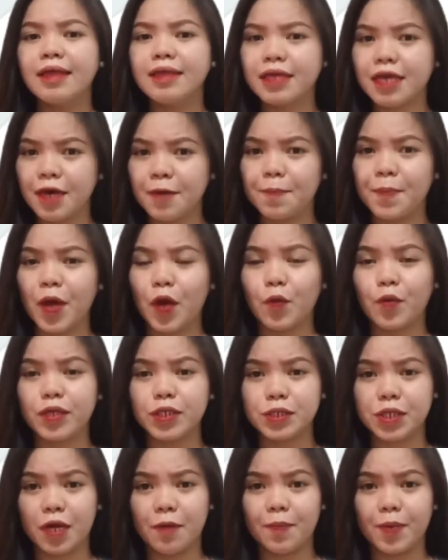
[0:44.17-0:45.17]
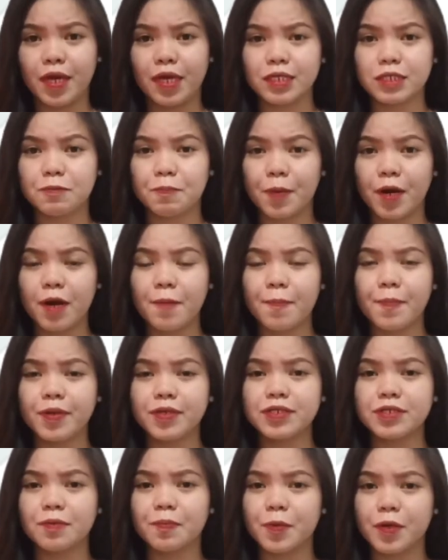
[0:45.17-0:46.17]
in keeping with JP's
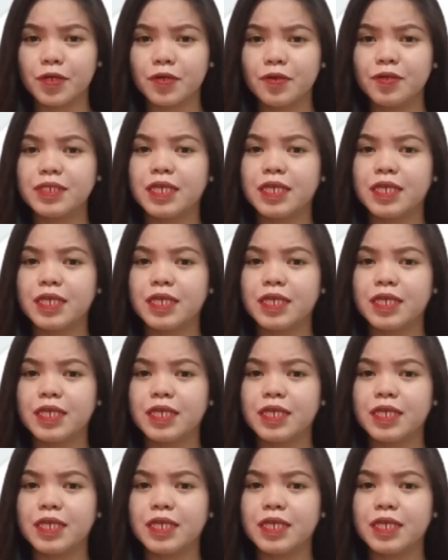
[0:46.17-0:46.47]
purpose of